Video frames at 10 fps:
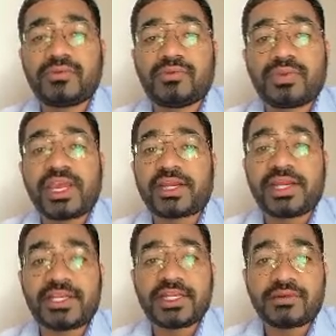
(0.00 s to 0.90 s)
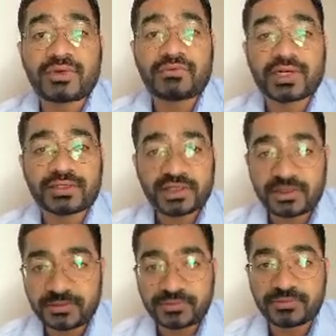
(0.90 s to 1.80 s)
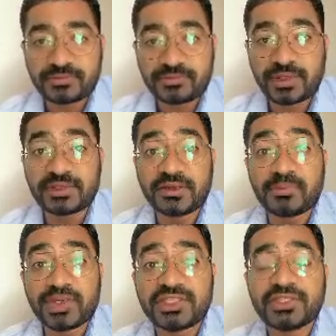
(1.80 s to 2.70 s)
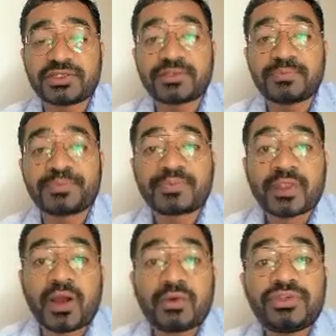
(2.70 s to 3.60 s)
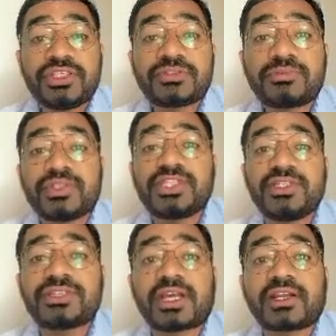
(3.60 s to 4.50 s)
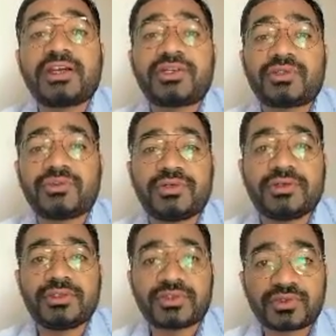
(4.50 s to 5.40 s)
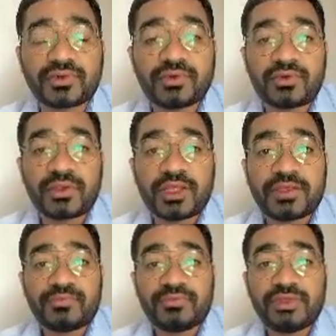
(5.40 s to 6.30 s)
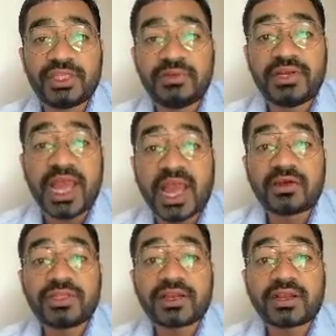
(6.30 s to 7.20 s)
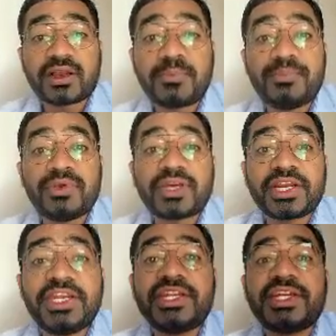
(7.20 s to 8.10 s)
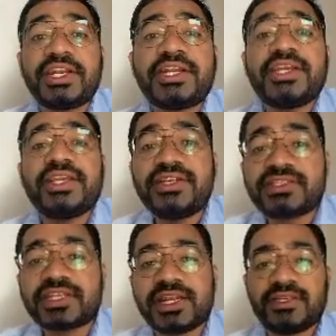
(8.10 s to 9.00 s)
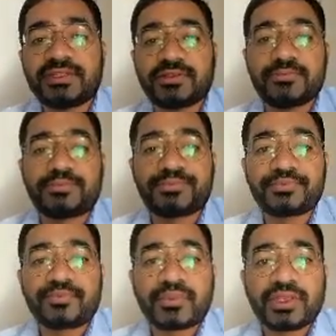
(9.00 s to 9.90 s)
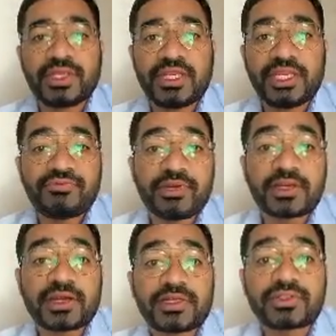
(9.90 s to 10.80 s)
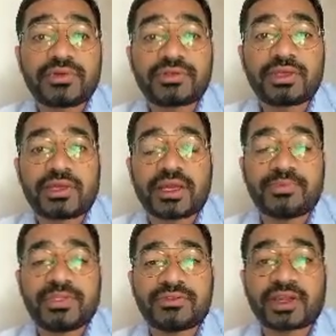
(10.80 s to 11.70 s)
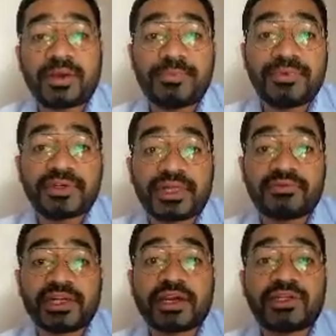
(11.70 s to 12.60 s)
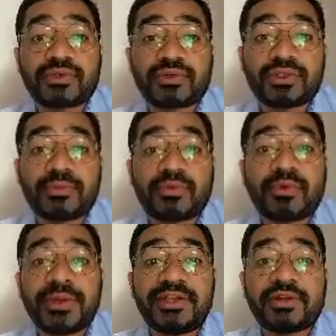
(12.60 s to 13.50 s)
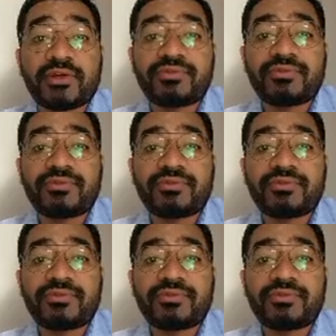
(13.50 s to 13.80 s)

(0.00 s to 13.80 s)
we are getting our work done by the machines. How these machines are controlled? So they will have the computer integrated inside it. It will control the, I mean, the computer will control the movement of